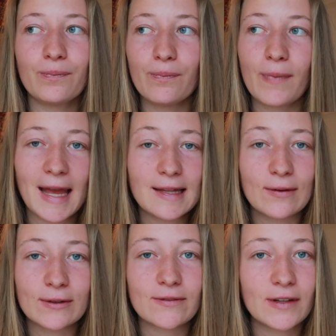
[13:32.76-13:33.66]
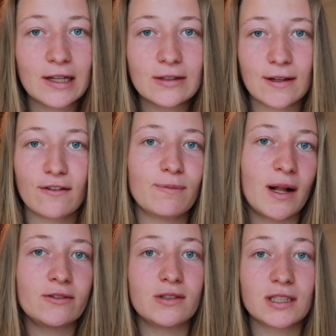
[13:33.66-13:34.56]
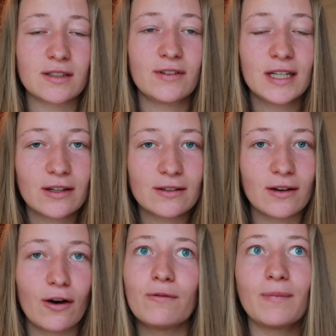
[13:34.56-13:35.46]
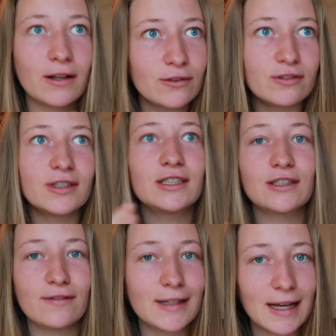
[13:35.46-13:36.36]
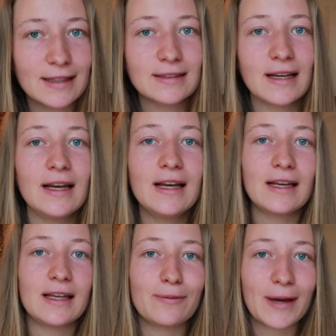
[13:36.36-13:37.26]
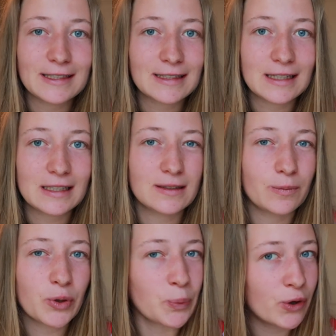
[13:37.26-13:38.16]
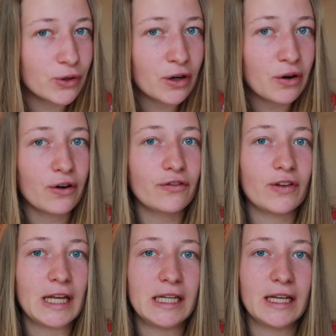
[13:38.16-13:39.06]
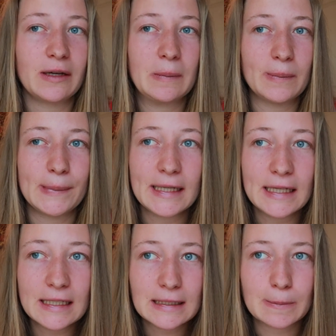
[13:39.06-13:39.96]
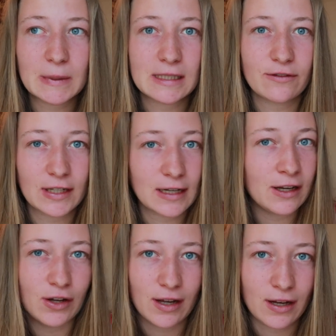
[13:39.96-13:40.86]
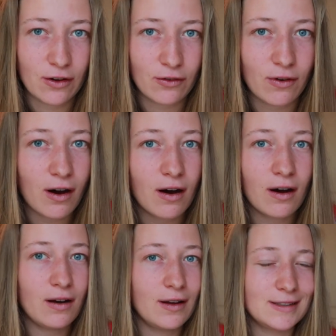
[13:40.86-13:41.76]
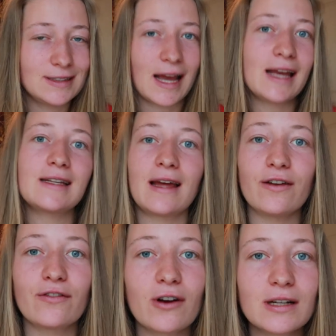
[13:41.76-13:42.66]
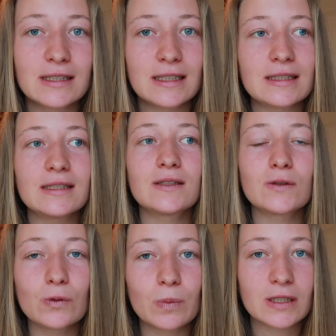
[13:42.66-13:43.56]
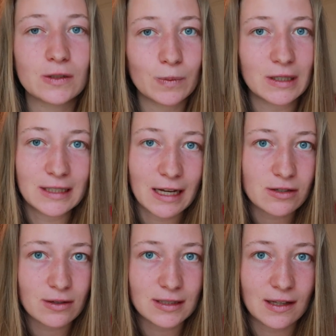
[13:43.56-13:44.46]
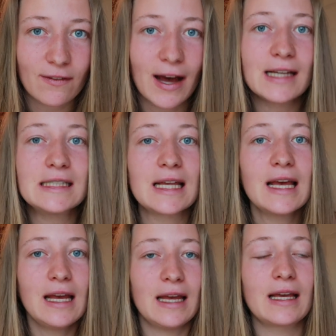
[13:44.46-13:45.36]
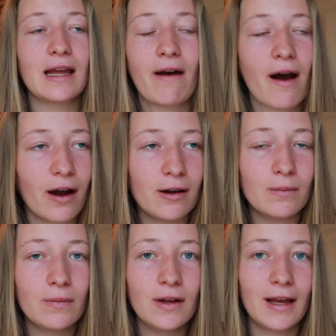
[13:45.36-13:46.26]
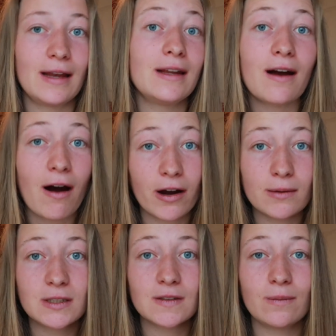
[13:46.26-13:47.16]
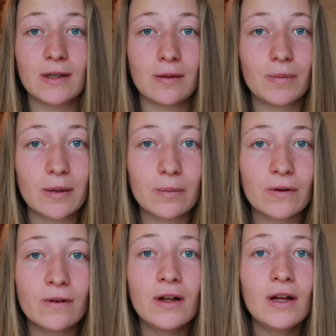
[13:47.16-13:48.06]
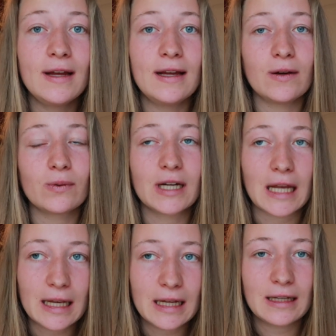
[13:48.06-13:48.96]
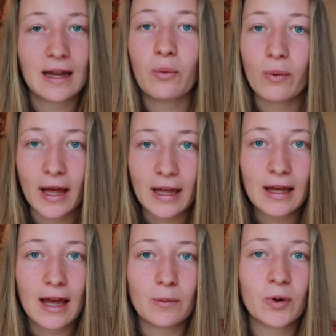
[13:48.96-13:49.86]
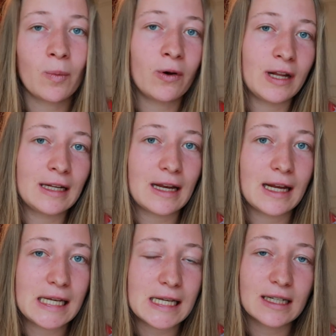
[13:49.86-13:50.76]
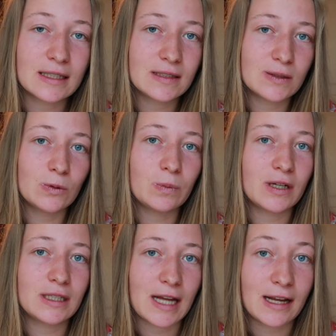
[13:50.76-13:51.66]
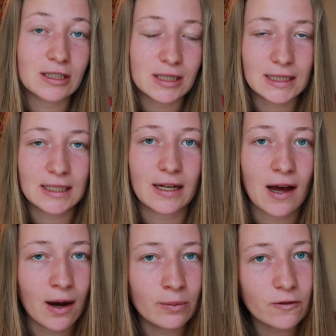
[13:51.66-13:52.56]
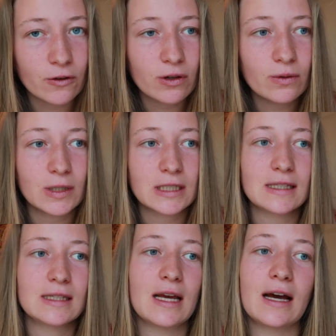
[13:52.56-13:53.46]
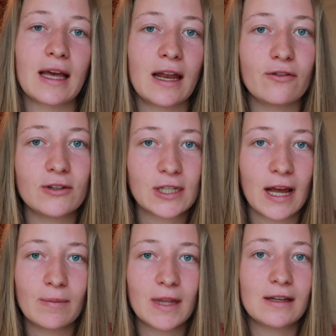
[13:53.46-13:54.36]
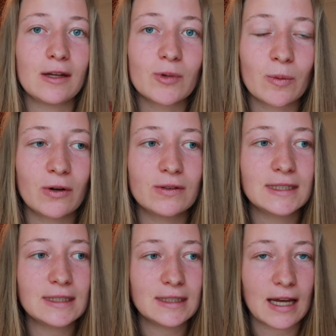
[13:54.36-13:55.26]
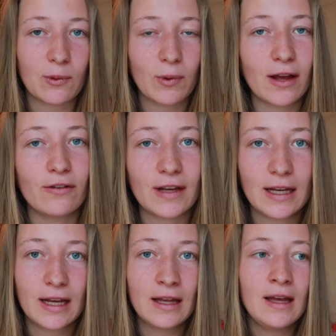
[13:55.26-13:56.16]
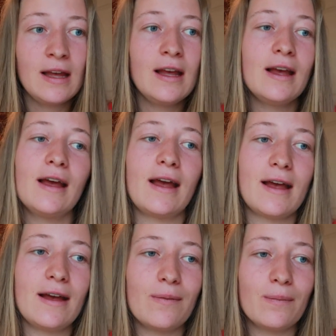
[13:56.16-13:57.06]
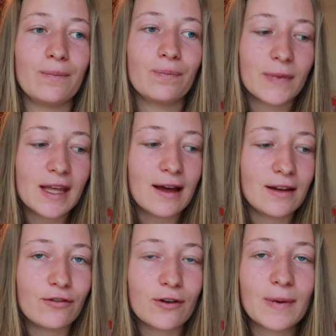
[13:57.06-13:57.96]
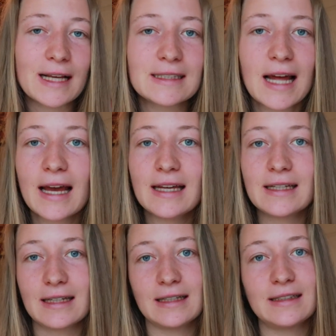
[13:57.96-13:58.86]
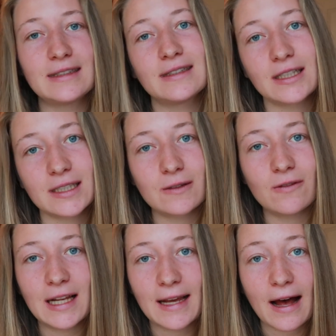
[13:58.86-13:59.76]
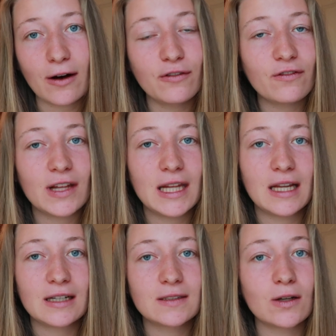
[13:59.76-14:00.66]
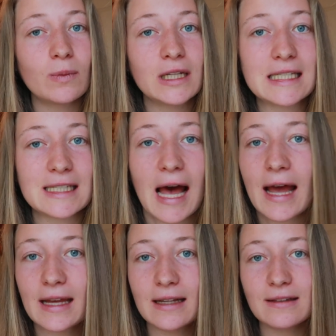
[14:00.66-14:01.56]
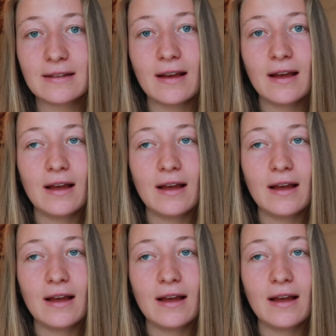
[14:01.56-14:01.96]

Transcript: made those videos of malnourished video of malnourished vegans he basically is a promoter of eating meat, specifically in a raw state. And of course, this is super, super dangerous advice. It can harm, and it harms so many people who are eating that way and promoting that idea is super dangerous and harmful, which is, yeah, kind of a shame that he promotes that way of eating. Um, and yeah, the fruit-based diet is just really healthy. There's so much science